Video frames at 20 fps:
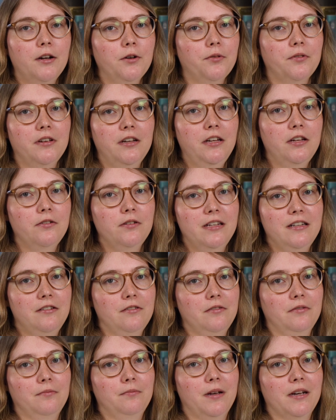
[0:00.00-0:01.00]
don't think you need
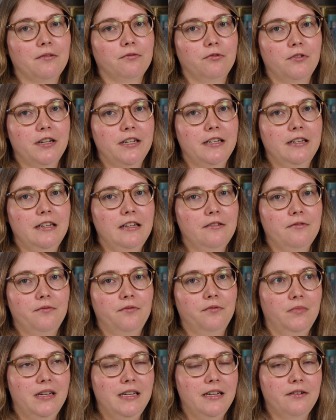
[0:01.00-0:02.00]
to have read any
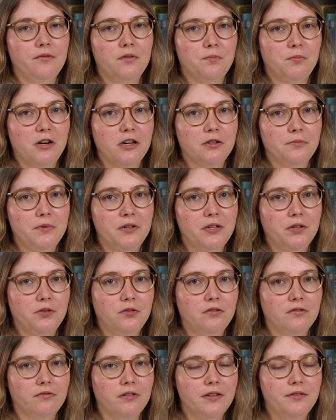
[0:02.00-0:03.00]
of the prior books
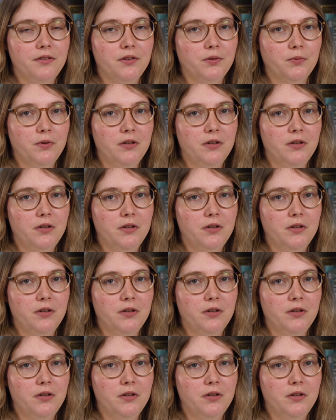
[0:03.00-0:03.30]
to have read this